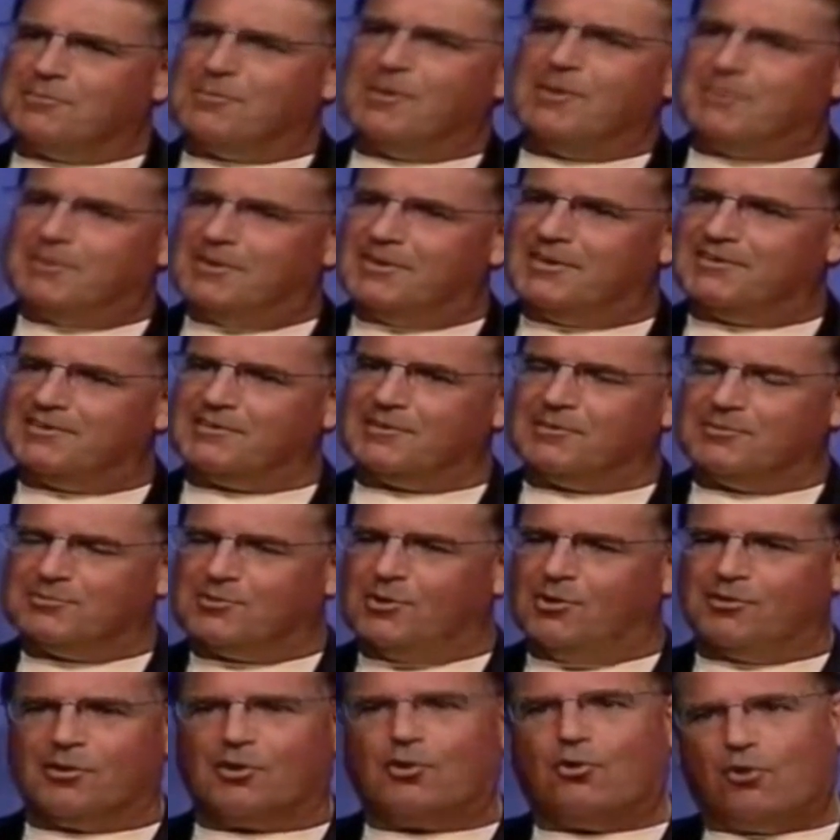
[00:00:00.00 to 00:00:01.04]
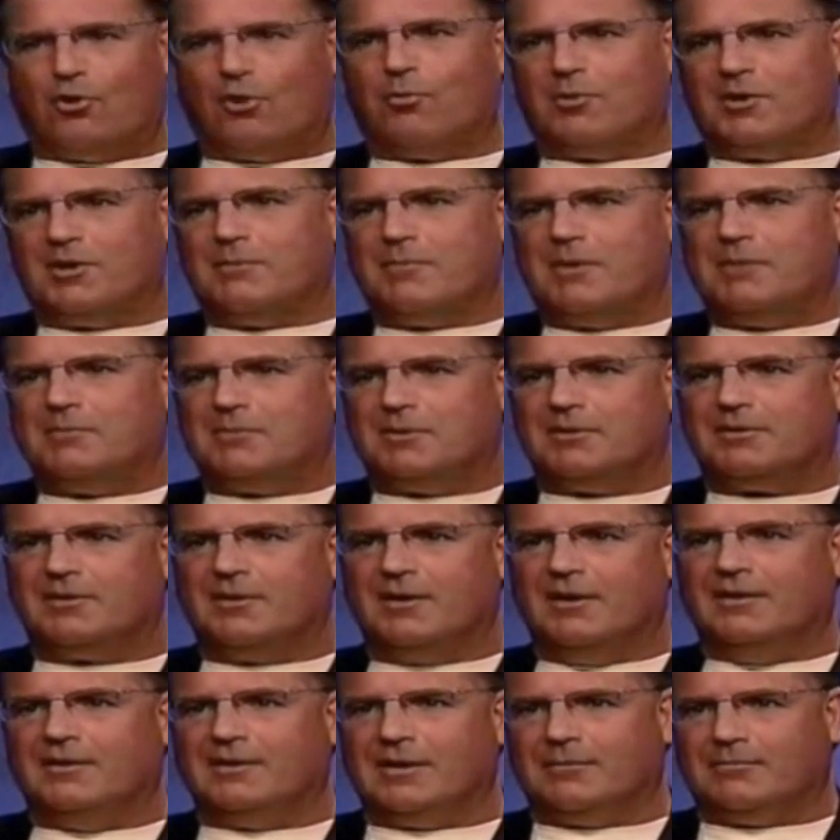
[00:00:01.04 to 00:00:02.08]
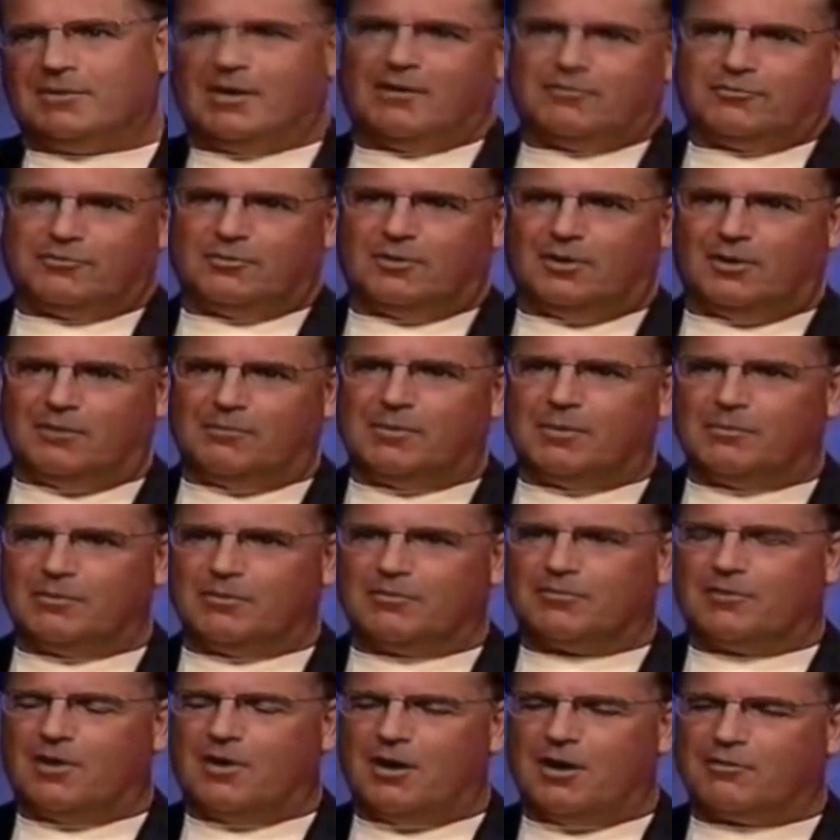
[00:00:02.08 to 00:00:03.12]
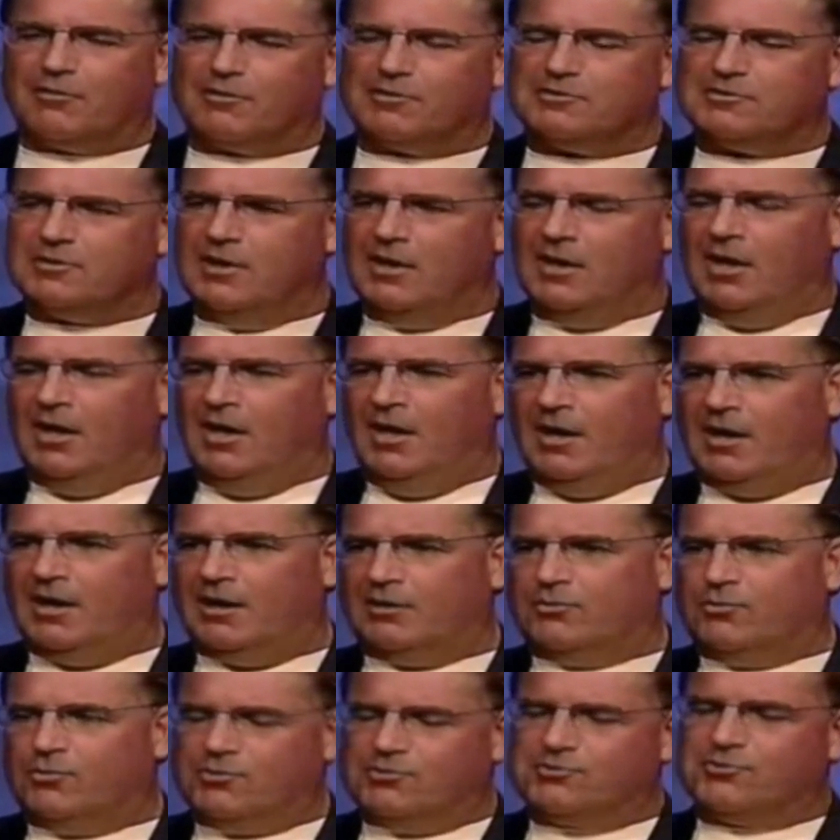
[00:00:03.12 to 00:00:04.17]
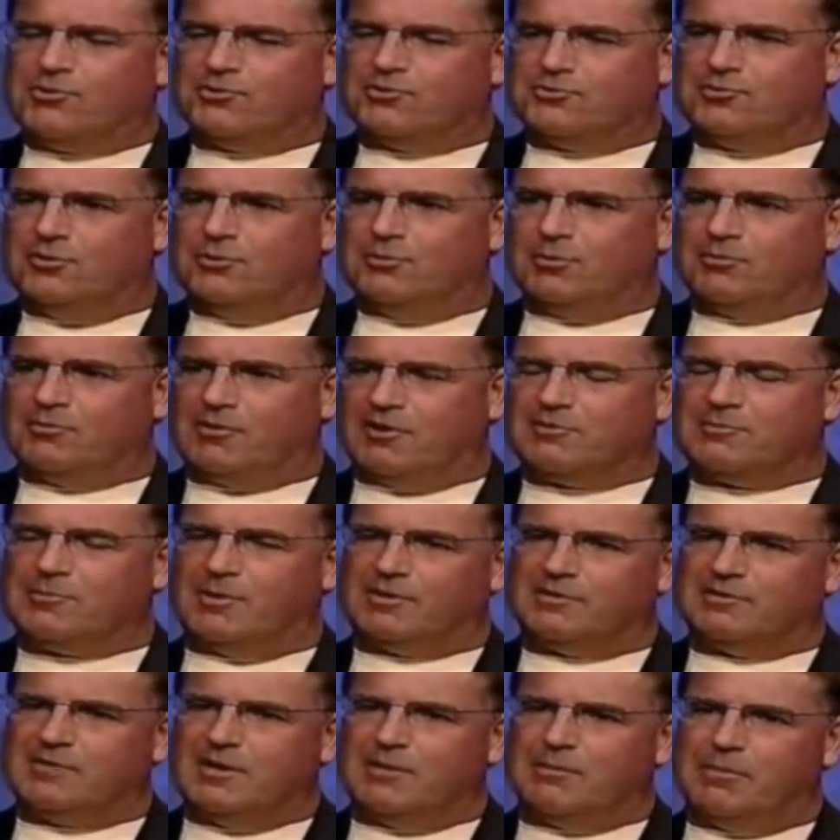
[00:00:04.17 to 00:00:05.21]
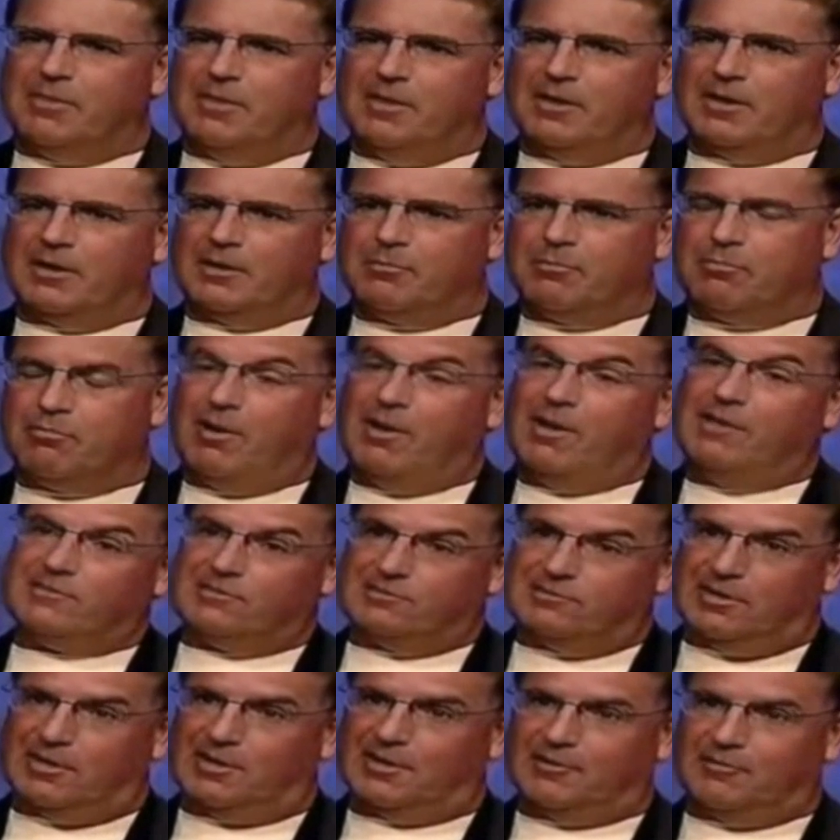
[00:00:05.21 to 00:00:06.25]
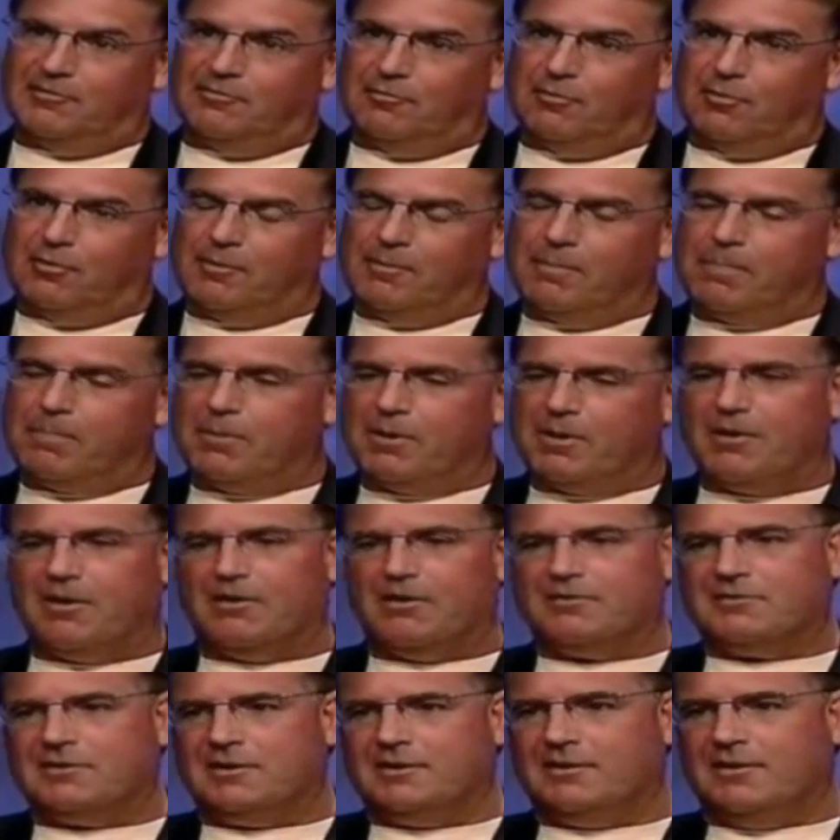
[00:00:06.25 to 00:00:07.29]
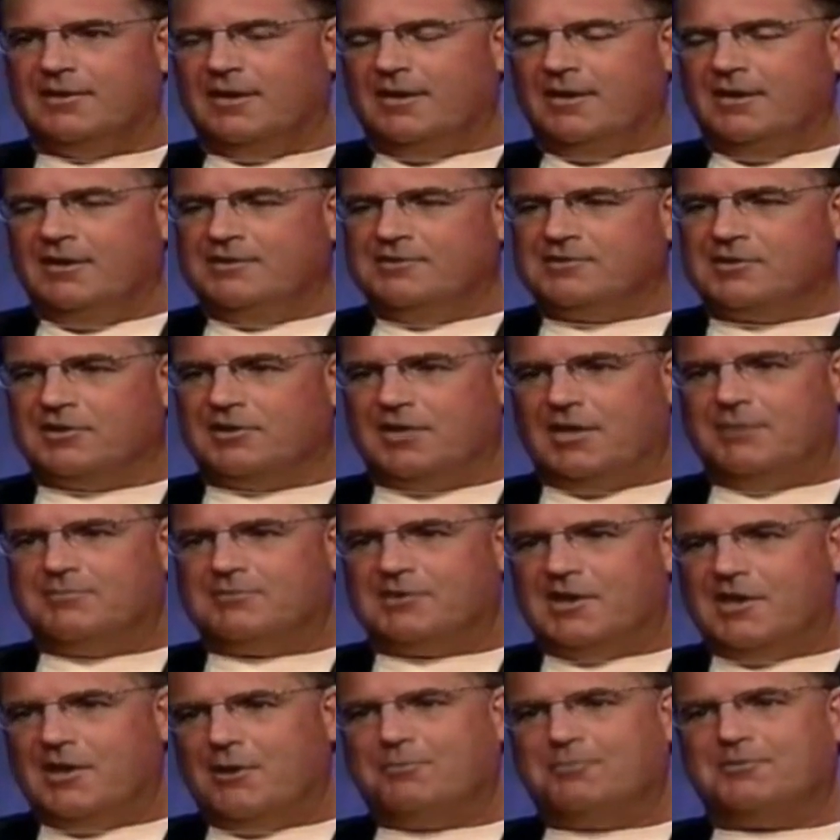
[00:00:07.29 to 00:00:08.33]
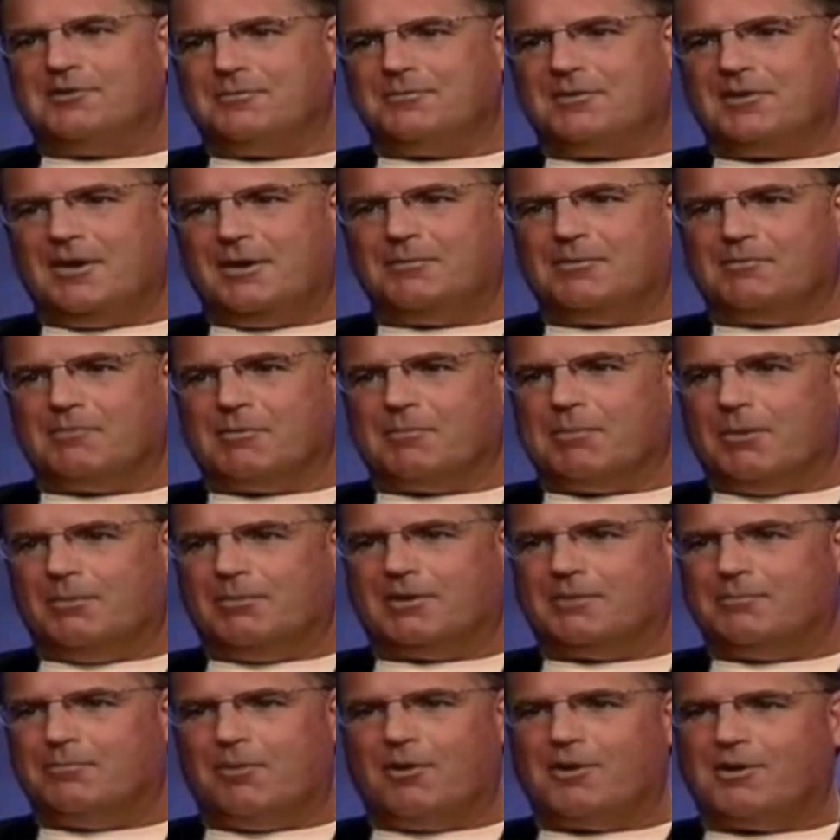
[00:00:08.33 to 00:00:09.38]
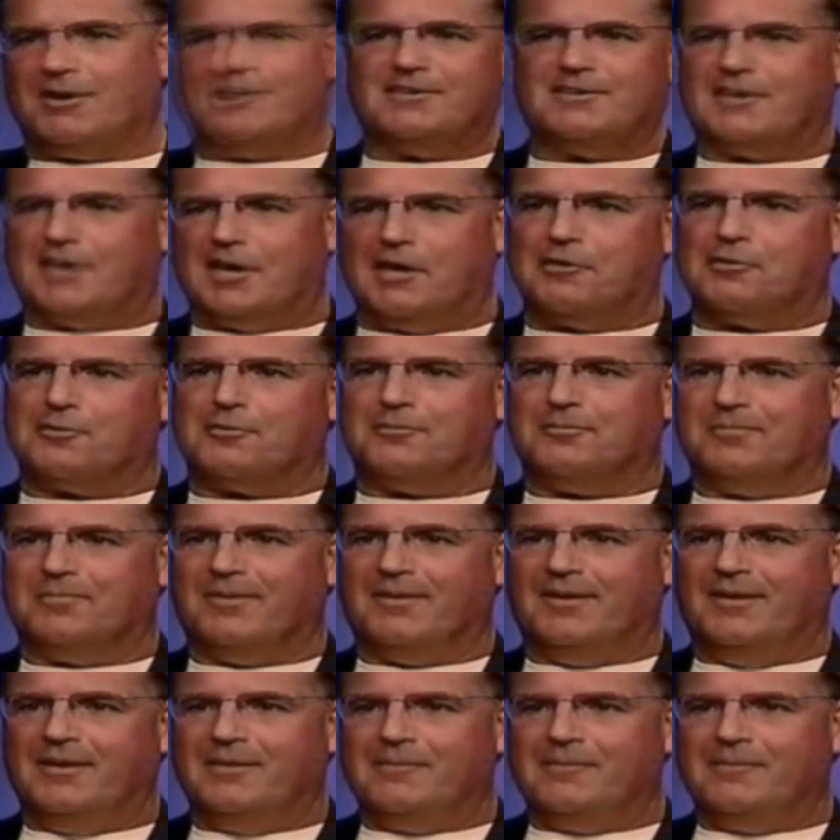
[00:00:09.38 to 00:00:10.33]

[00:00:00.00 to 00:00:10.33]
this amendment is. It's called the Corwin Amendment, named after a member of Congress. Doris Kearns Goodwin writes about the same thing and praises Lincoln for it because she claims it helped him keep the Republican Party together